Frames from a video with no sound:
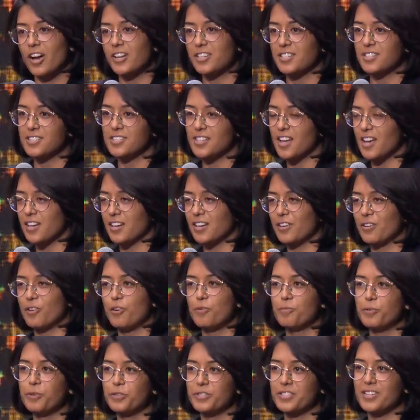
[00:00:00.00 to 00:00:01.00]
I decided
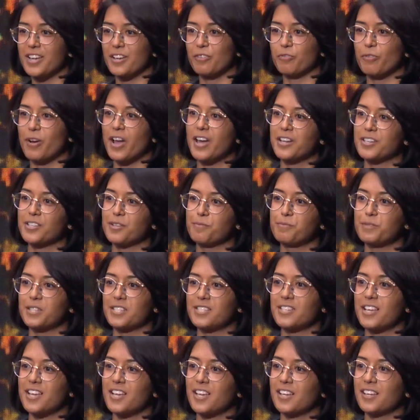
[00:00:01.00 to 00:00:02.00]
almost at random to
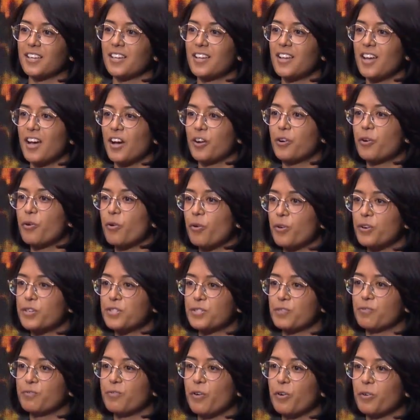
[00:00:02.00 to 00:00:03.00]
take a
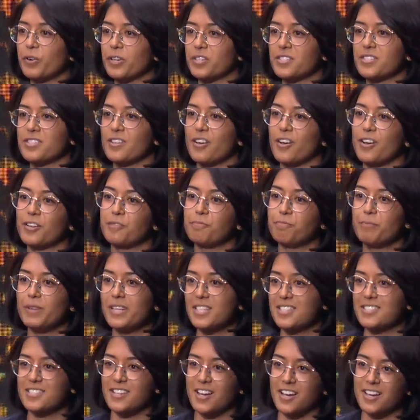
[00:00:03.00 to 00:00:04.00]
course focused on
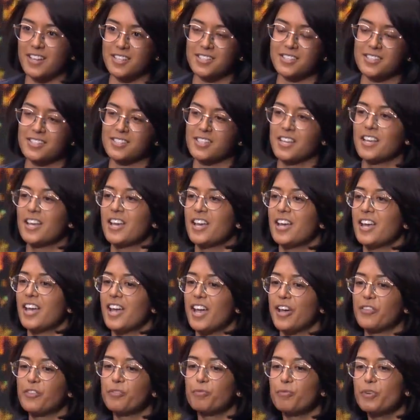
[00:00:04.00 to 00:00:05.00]
meat science.
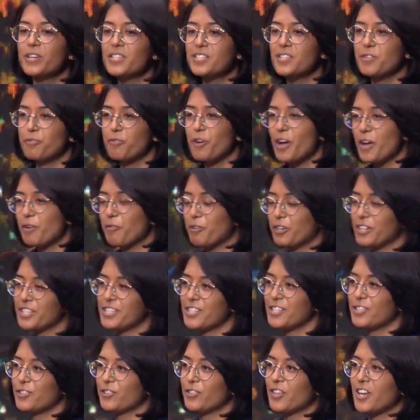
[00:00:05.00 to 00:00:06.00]
And the reason why I wanted
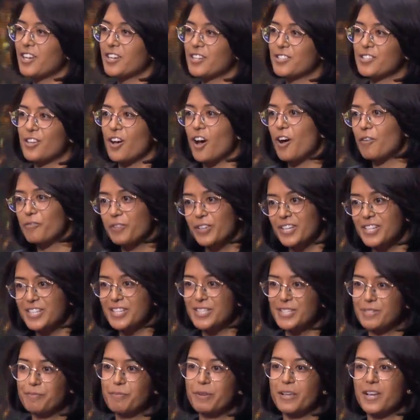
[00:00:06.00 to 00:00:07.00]
to do that is
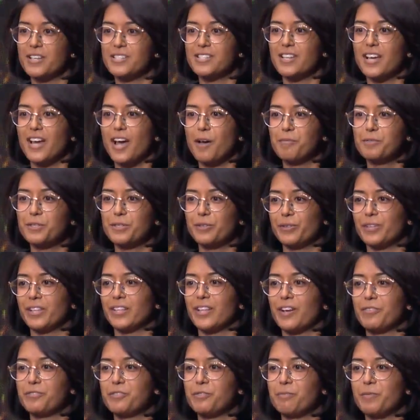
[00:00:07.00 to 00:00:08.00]
obvious because I absolutely
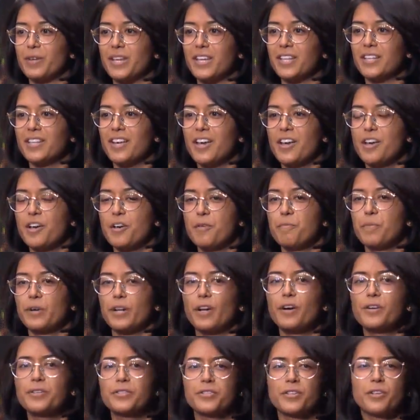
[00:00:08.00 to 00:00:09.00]
loved meat,
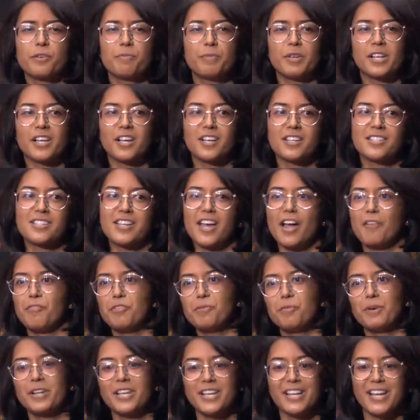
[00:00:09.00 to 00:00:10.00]
but also because
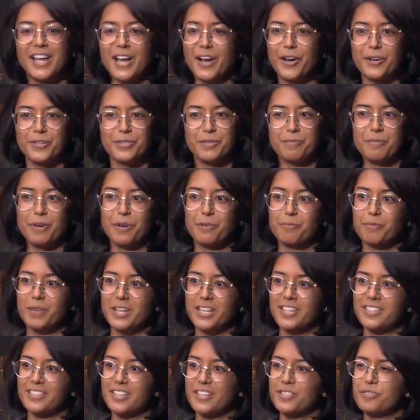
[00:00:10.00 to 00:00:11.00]
everybody cares about
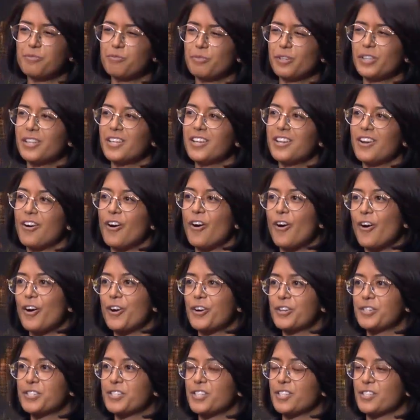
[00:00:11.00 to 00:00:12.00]
meat. It's really
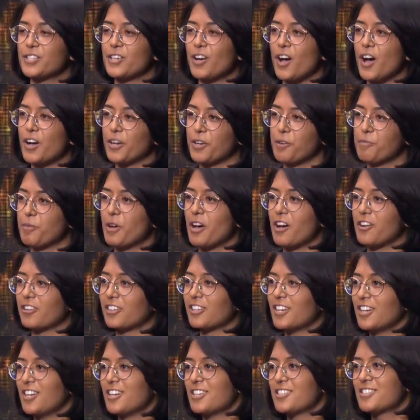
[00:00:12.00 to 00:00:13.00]
hard to talk about
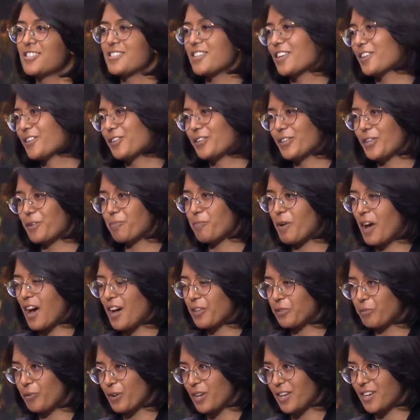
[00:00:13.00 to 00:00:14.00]
signaling
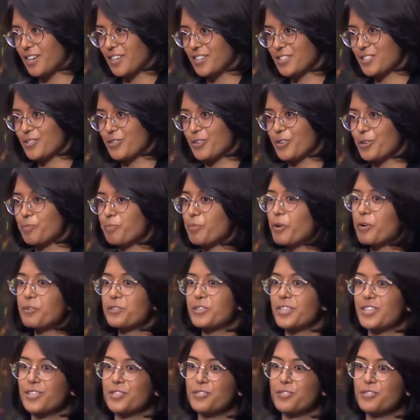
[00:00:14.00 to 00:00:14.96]
pathways or protein